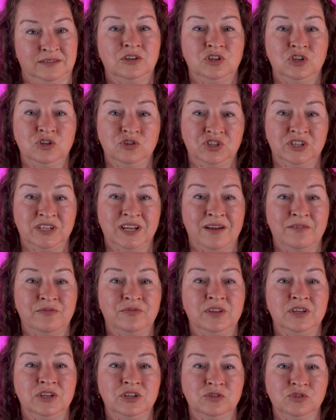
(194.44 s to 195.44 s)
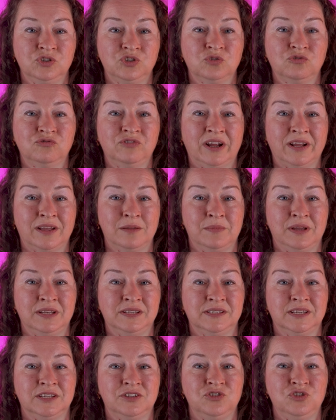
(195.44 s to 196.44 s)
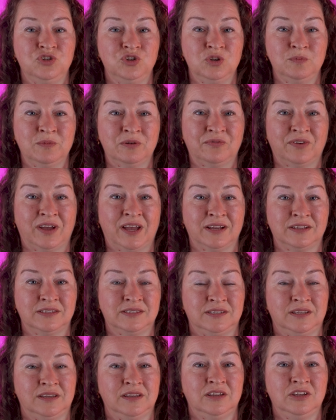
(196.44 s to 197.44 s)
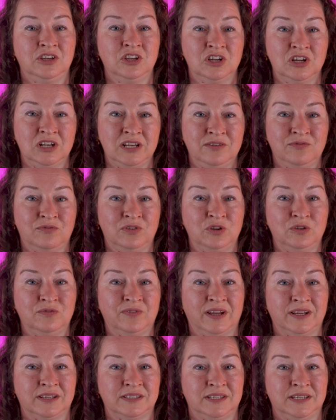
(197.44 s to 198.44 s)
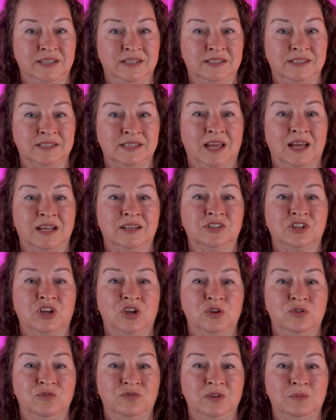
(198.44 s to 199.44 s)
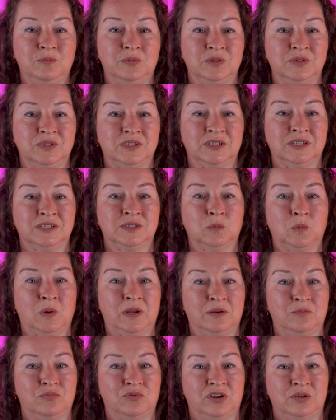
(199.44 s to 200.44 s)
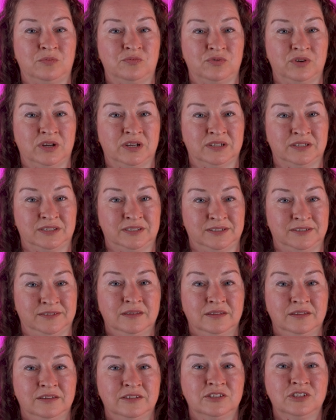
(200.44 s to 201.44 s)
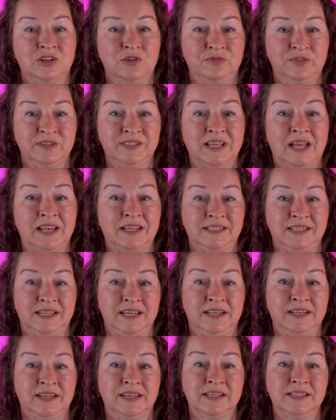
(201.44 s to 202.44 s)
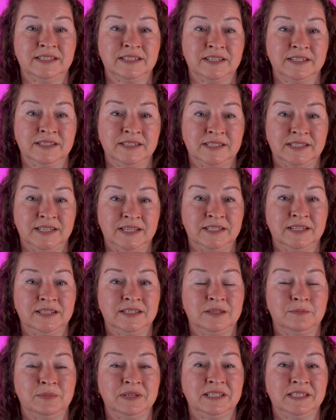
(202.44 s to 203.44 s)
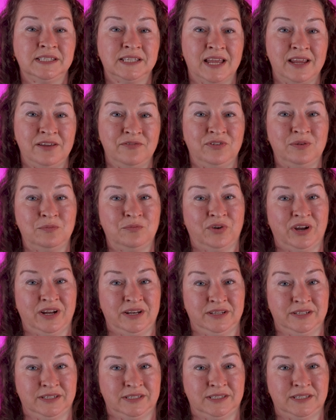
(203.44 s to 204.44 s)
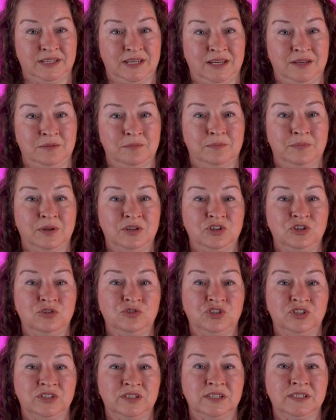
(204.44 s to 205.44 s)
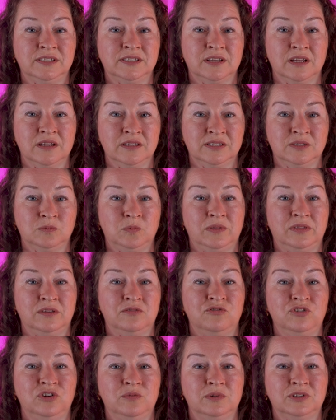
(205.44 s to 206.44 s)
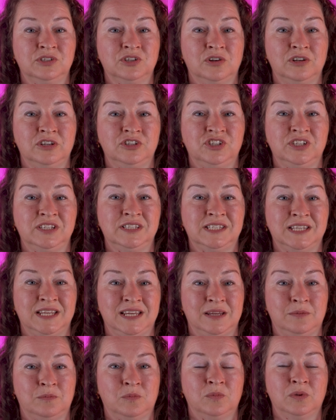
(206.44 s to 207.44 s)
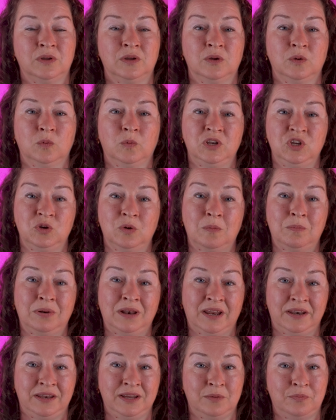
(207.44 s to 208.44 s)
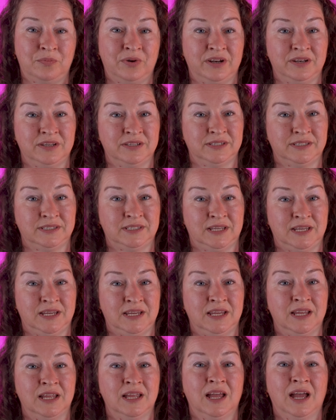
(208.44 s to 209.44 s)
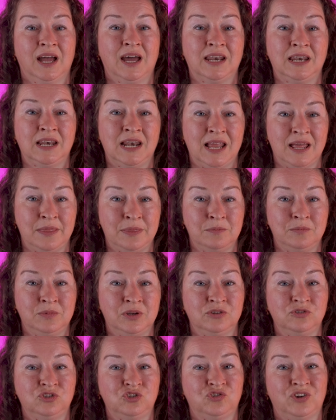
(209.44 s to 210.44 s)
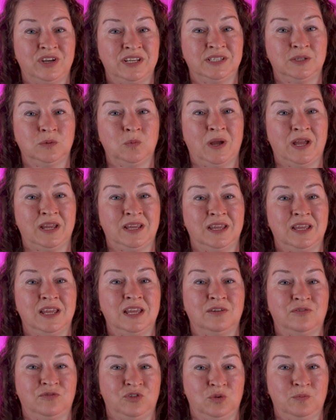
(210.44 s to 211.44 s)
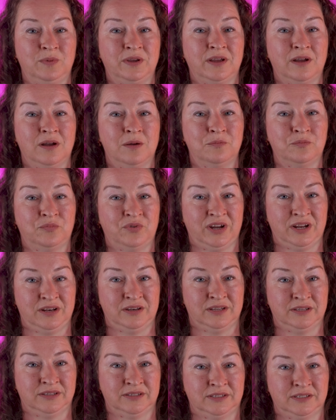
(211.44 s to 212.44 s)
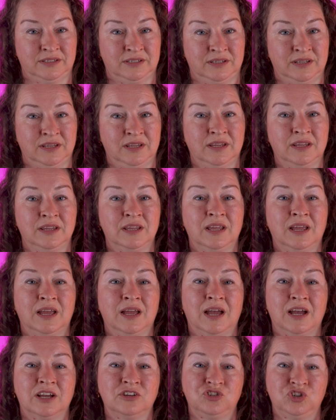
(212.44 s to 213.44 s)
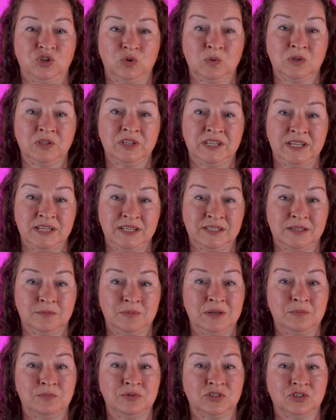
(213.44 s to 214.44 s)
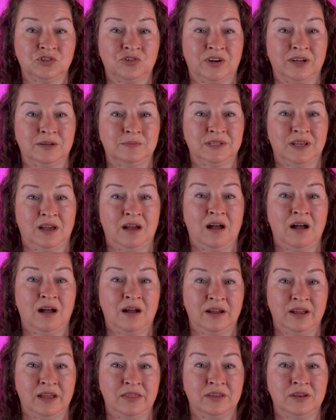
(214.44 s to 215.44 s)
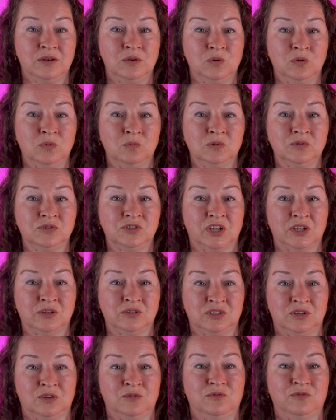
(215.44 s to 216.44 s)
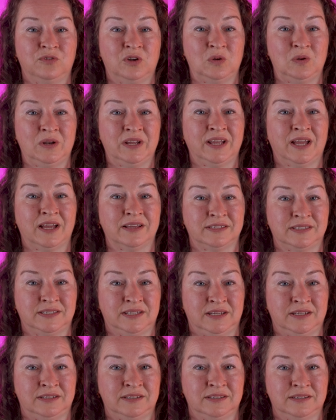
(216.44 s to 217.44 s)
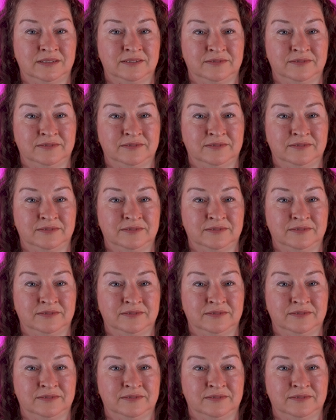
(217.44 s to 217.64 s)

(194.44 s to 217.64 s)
You should have the usual recommended pneumovax, yearly flu vaccines and COVID boosters when appropriate. Sulfasalazine is considered to be safe in pregnancy, but you should discuss with the rheumatology team when you are planning a pregnancy and let them know straight away if you become pregnant, as you will need to be prescribed a higher than normal dose of folic acid.